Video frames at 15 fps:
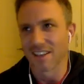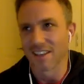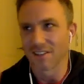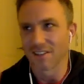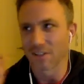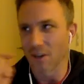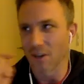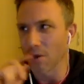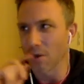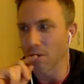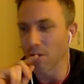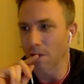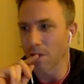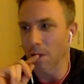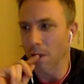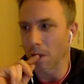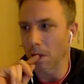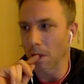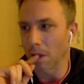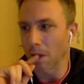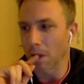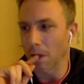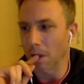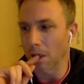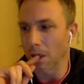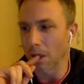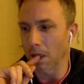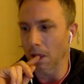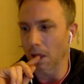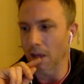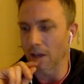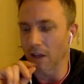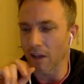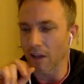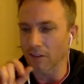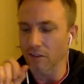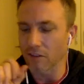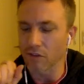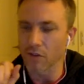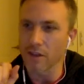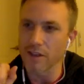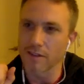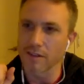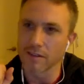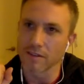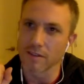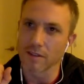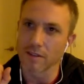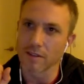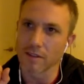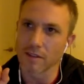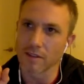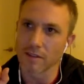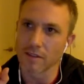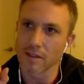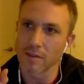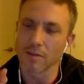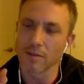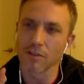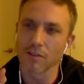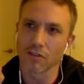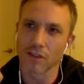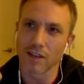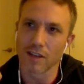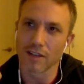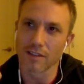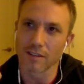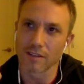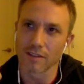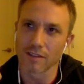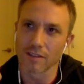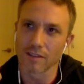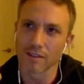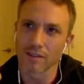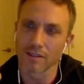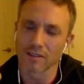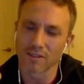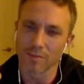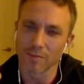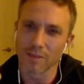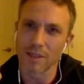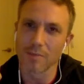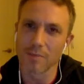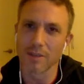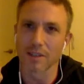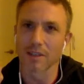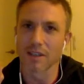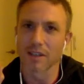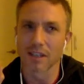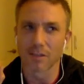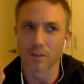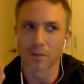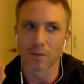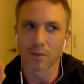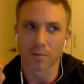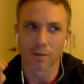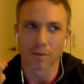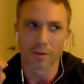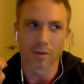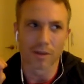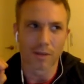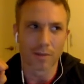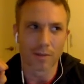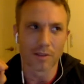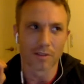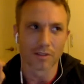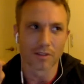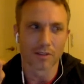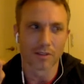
So I like to try and demonstrate, should be a bit clever with the programming, so